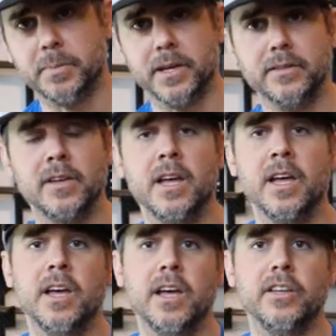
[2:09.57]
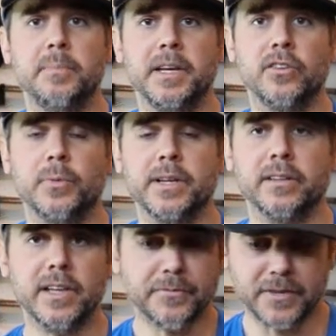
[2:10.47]
plates is because when
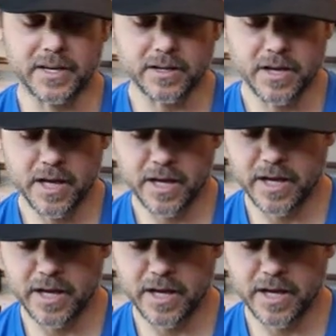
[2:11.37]
you're lifting,